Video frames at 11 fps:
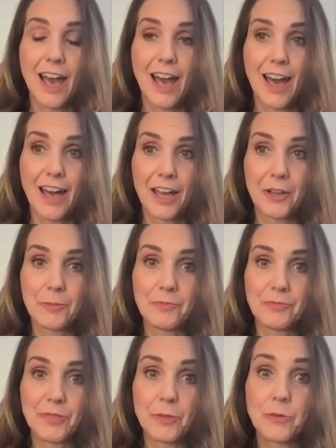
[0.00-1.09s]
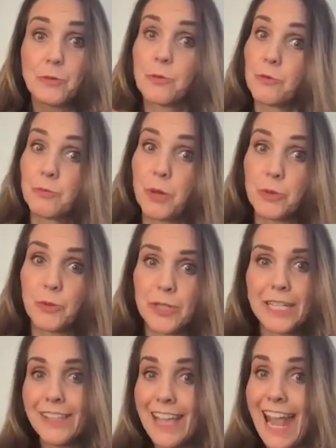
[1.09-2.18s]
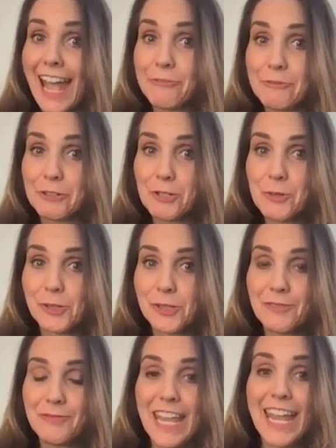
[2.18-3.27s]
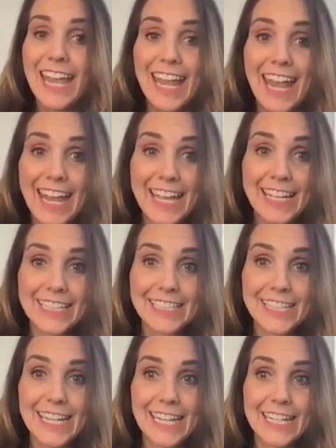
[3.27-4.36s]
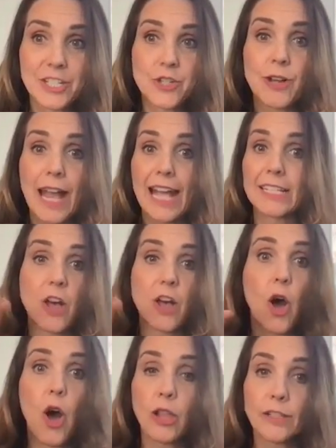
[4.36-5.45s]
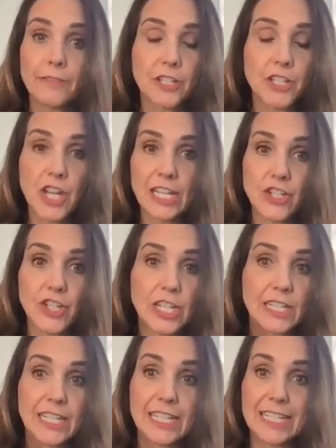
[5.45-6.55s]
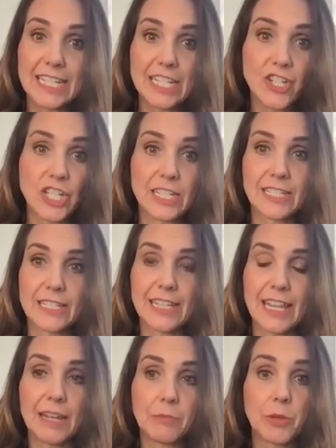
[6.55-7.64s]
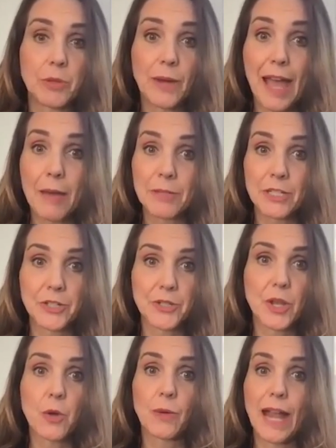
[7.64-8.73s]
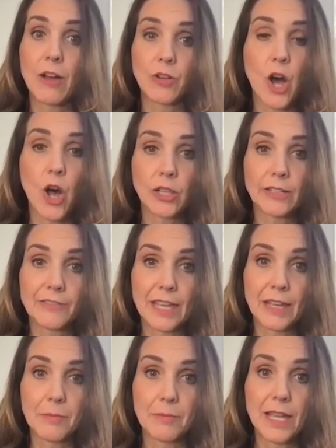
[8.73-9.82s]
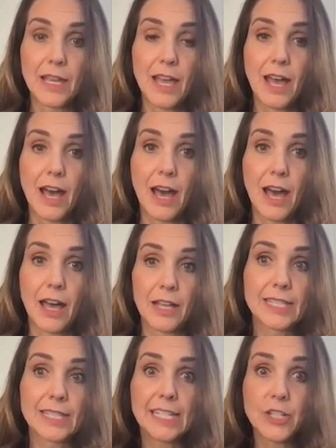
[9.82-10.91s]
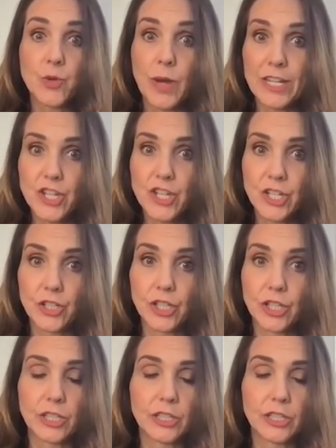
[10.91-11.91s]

both real and virtual. And it tracks all of the changing conditions and parameters around all of them, situational,